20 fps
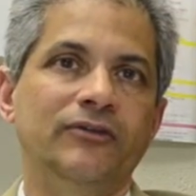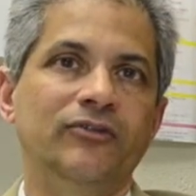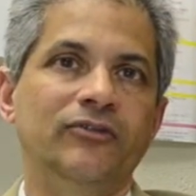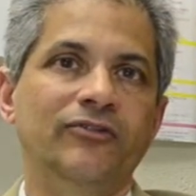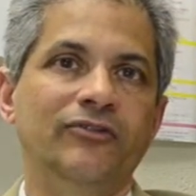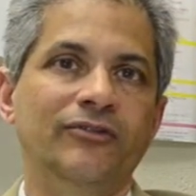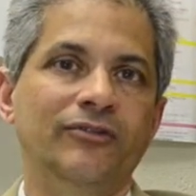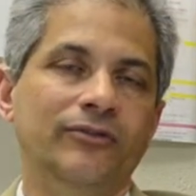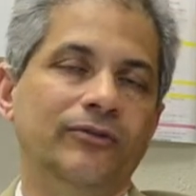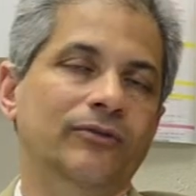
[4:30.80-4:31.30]

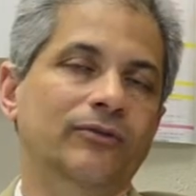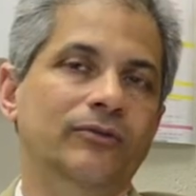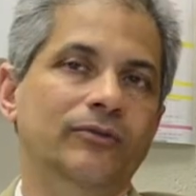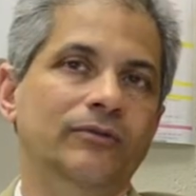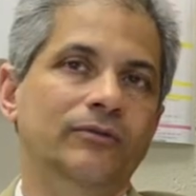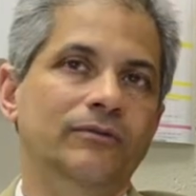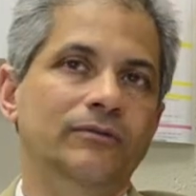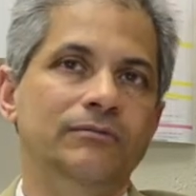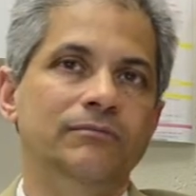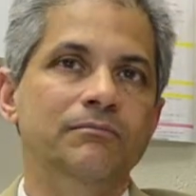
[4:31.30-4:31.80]
to
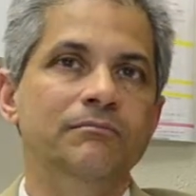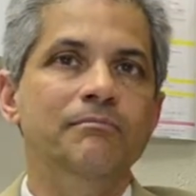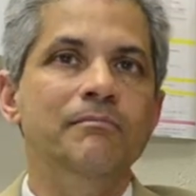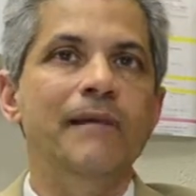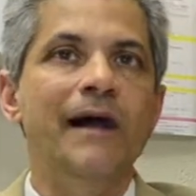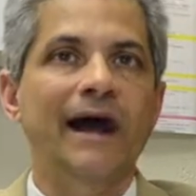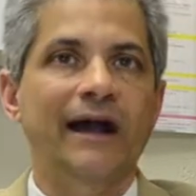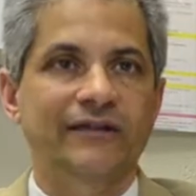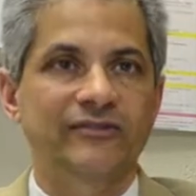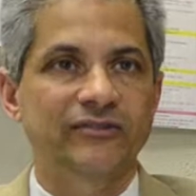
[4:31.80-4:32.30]

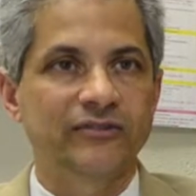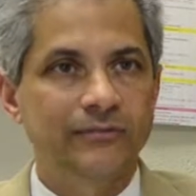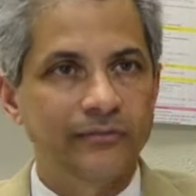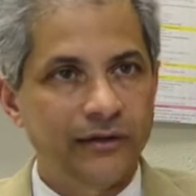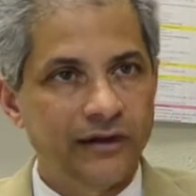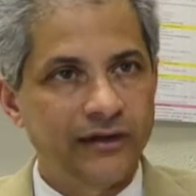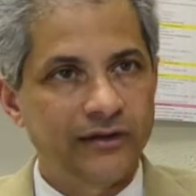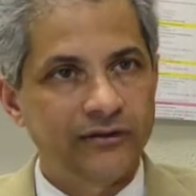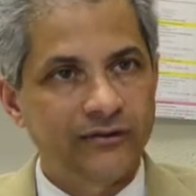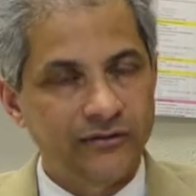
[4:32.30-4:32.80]

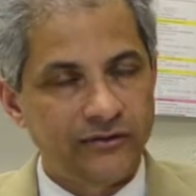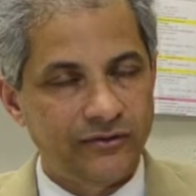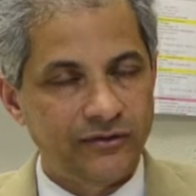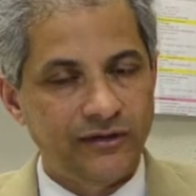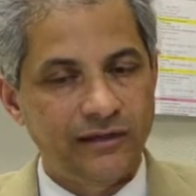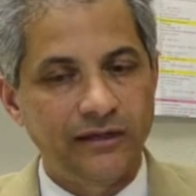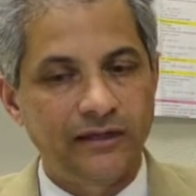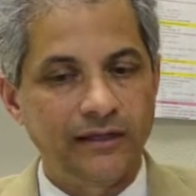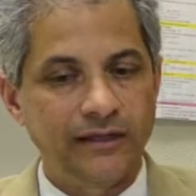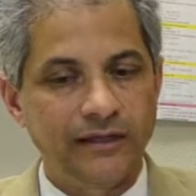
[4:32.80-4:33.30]
maximize
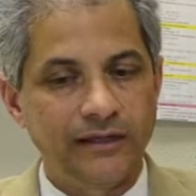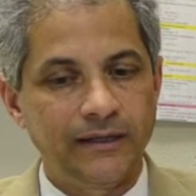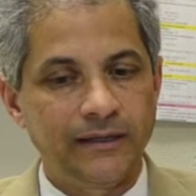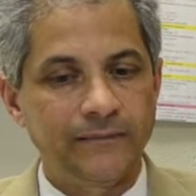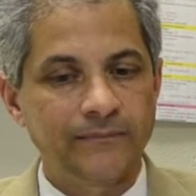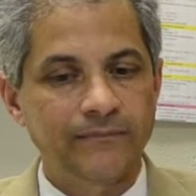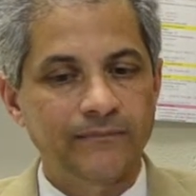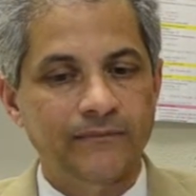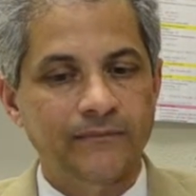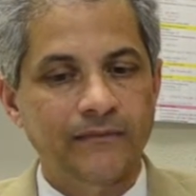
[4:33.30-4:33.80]

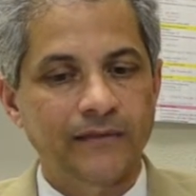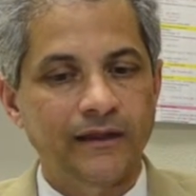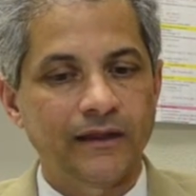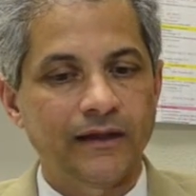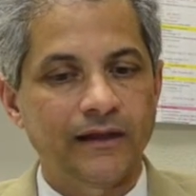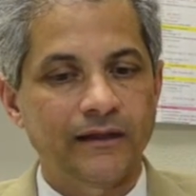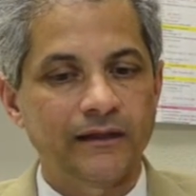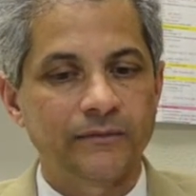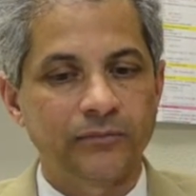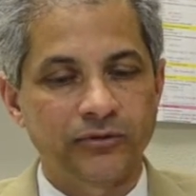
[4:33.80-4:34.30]

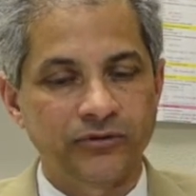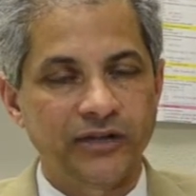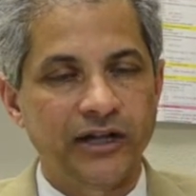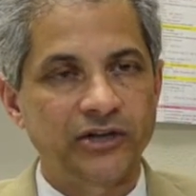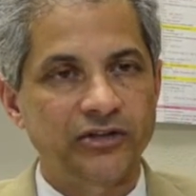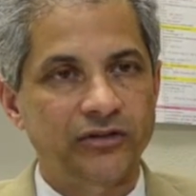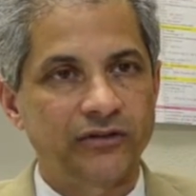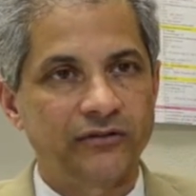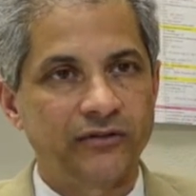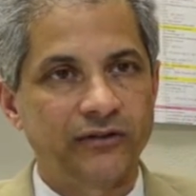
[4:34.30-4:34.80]
the
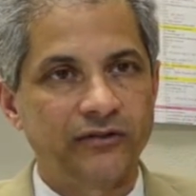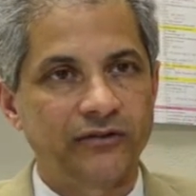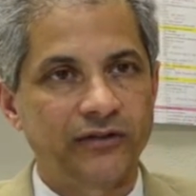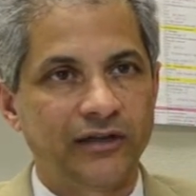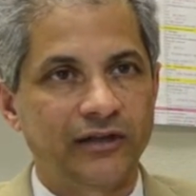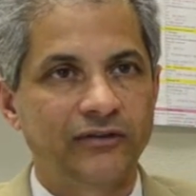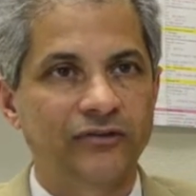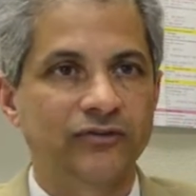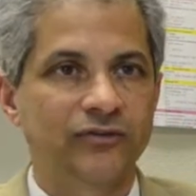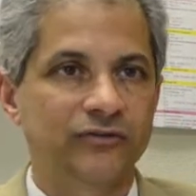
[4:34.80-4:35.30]
potential of these
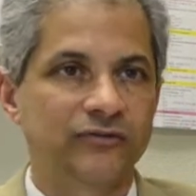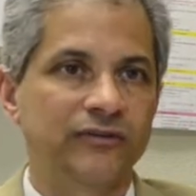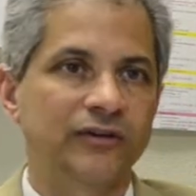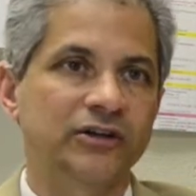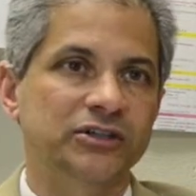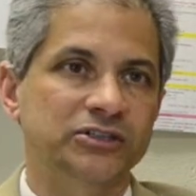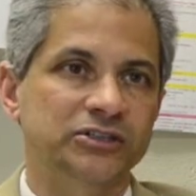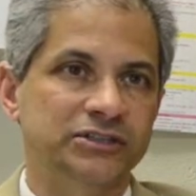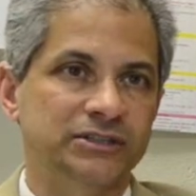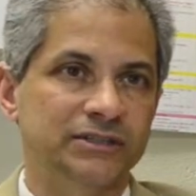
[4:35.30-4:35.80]
kids to
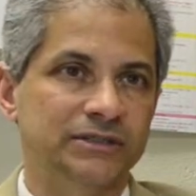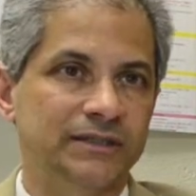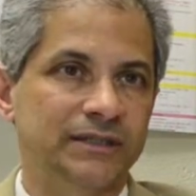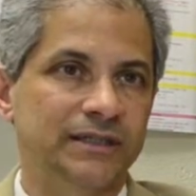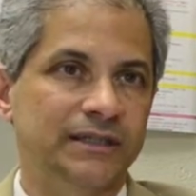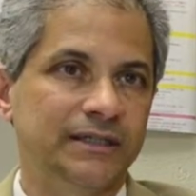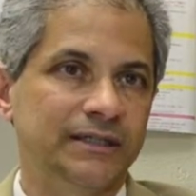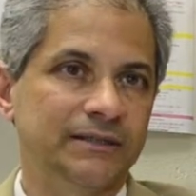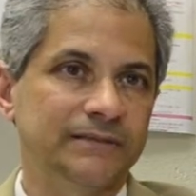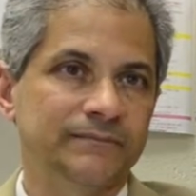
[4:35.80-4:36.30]
function
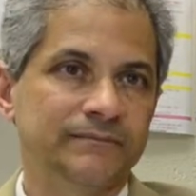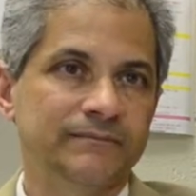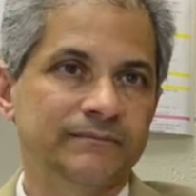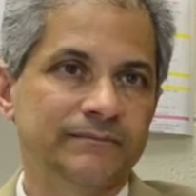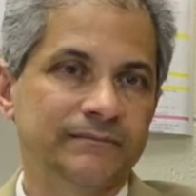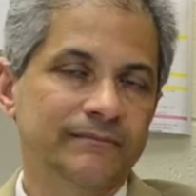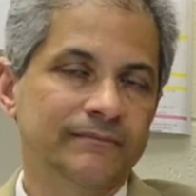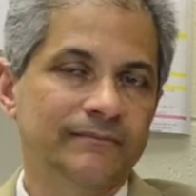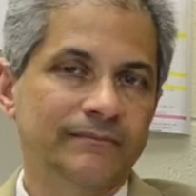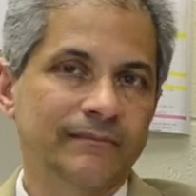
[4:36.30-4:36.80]

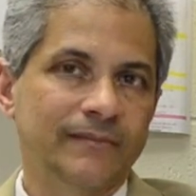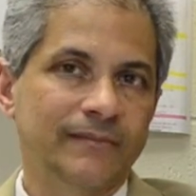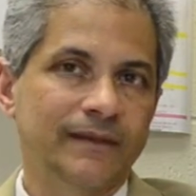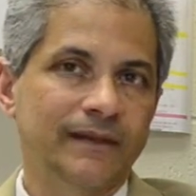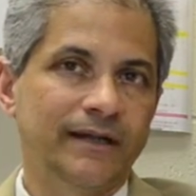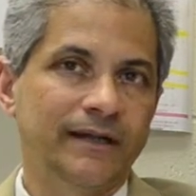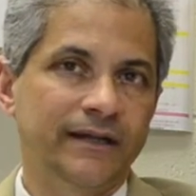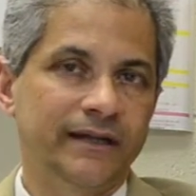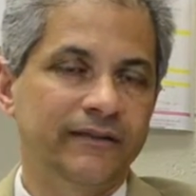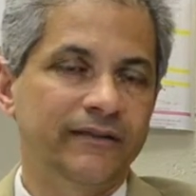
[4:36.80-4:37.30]

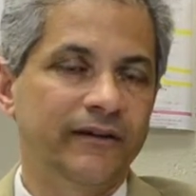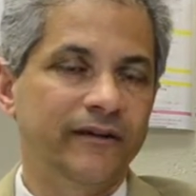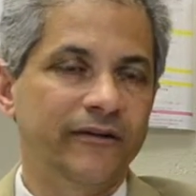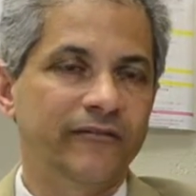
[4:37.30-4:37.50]
in their